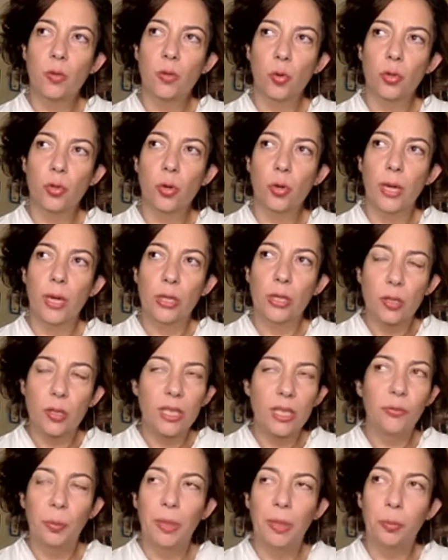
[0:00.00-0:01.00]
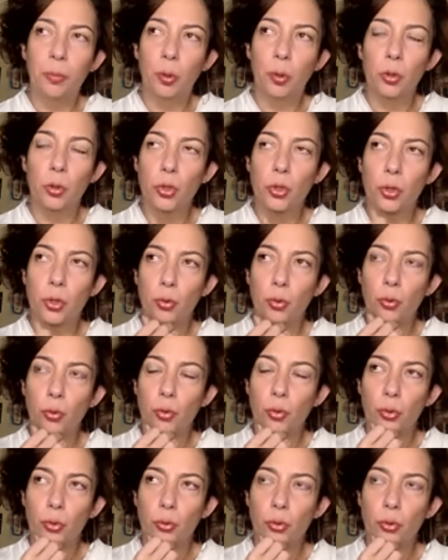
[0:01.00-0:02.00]
also interesting for people to
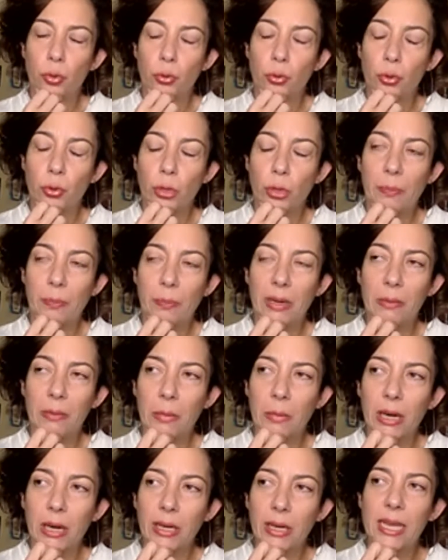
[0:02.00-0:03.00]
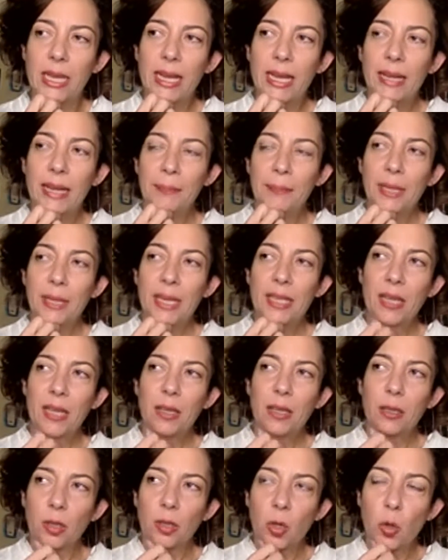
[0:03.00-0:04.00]
keep in mind is that
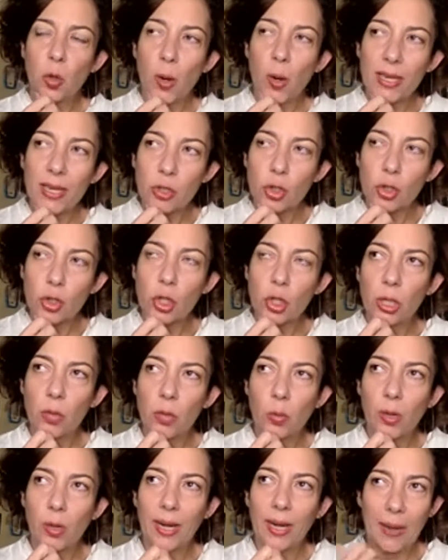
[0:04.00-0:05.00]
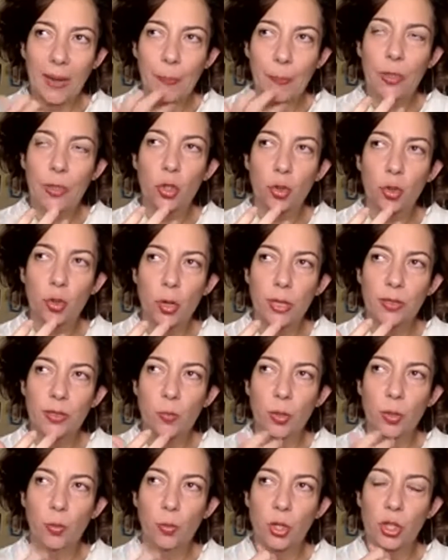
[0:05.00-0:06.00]
the question, what happened to us,
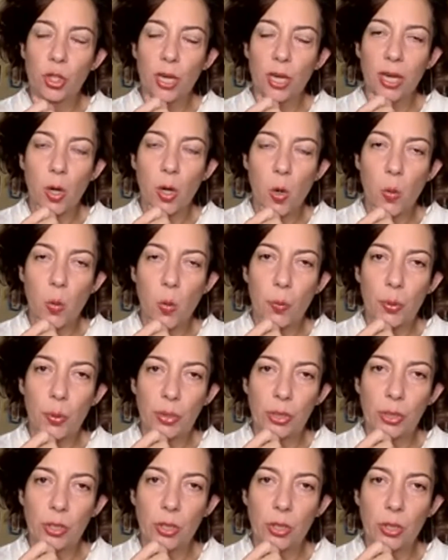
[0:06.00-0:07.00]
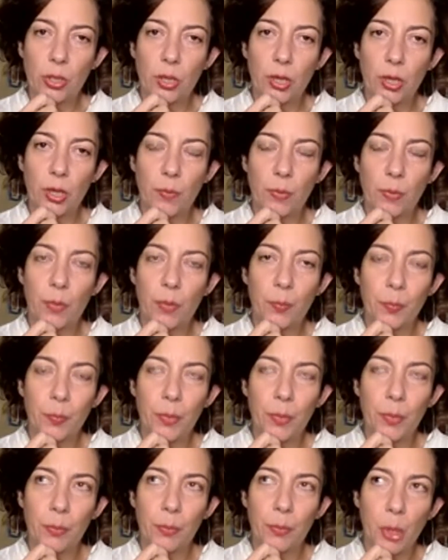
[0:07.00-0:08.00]
with which I opened
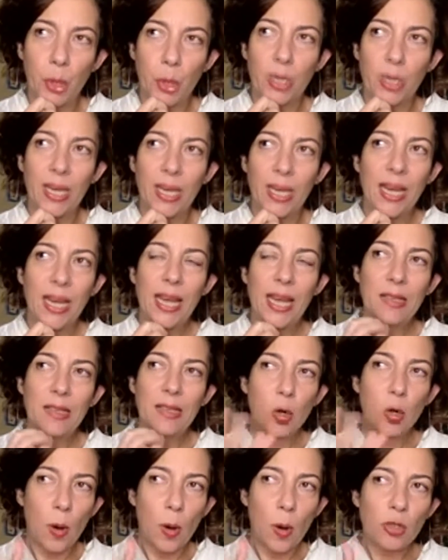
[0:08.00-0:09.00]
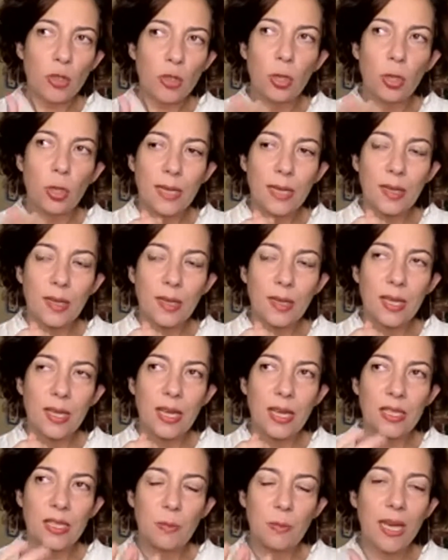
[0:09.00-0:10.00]
the book, is a question, as I
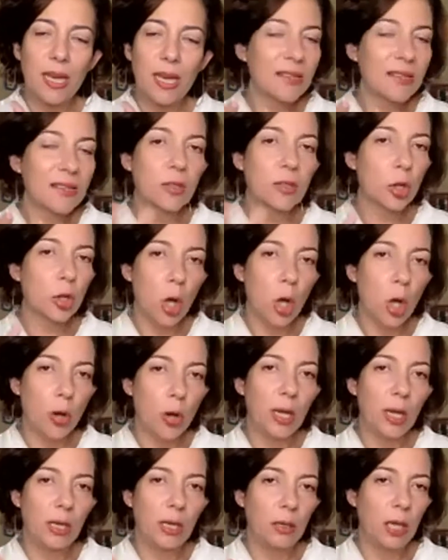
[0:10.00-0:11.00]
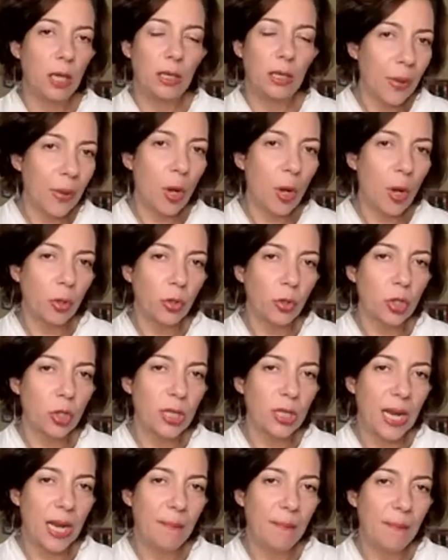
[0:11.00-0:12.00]
said, that is being asked a lot in Lebanon
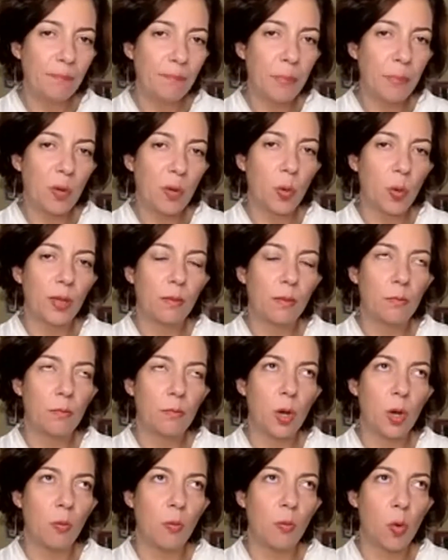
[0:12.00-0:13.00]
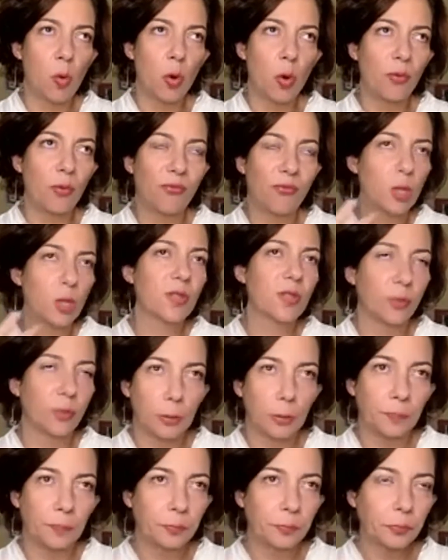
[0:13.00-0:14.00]
today, but with a more
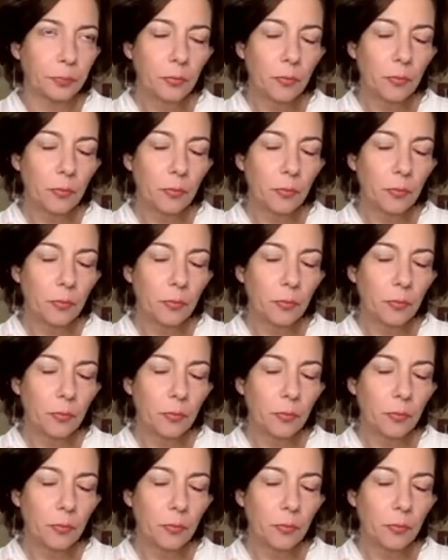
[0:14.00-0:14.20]
forceful